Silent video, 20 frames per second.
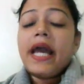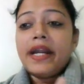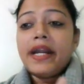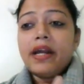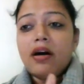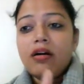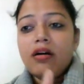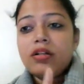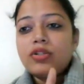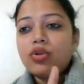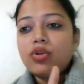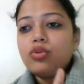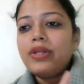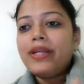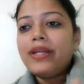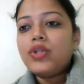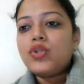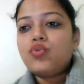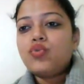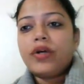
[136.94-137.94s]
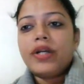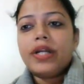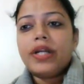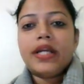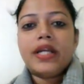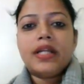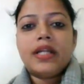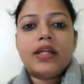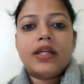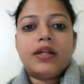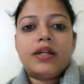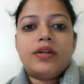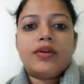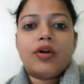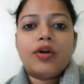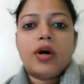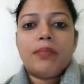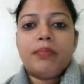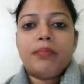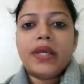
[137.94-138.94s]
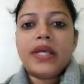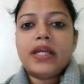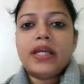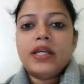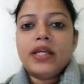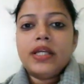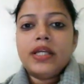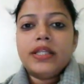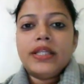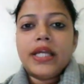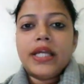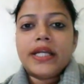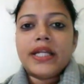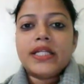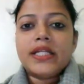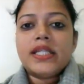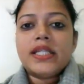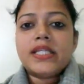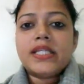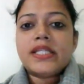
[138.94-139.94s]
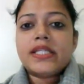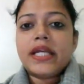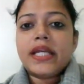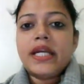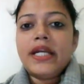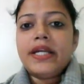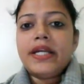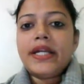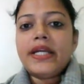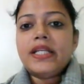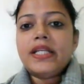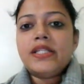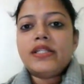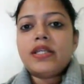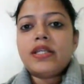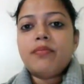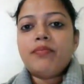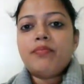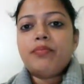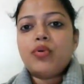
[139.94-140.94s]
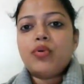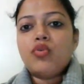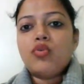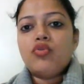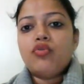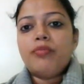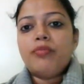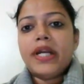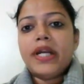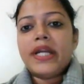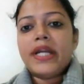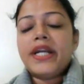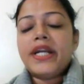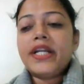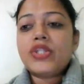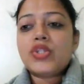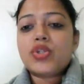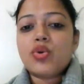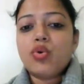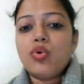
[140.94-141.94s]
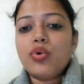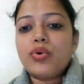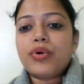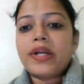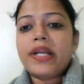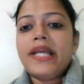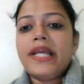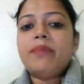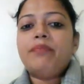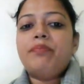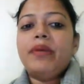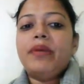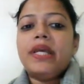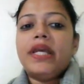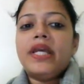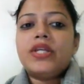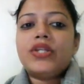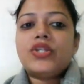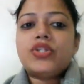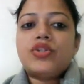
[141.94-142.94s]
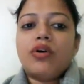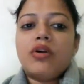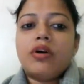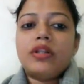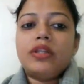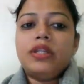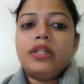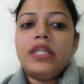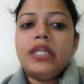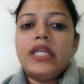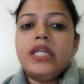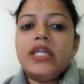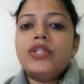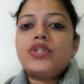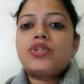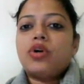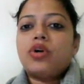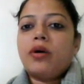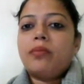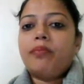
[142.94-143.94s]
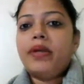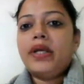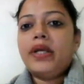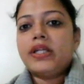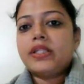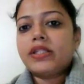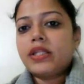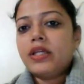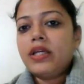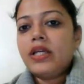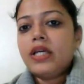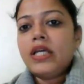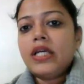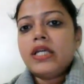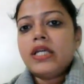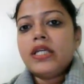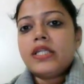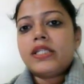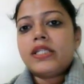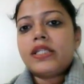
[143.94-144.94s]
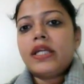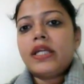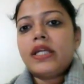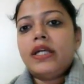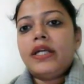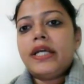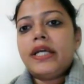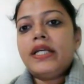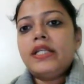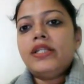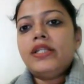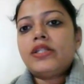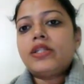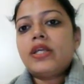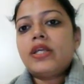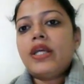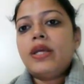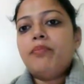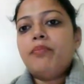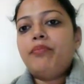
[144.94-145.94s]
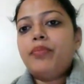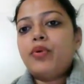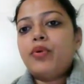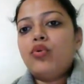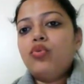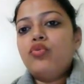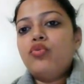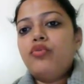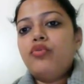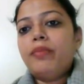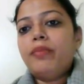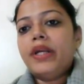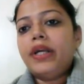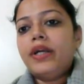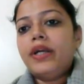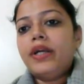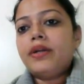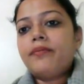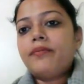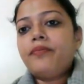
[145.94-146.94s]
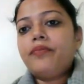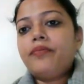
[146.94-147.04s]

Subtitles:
And also there is one another topic, that is sentence improvement. It is totally based on these topics. Sentence improvement.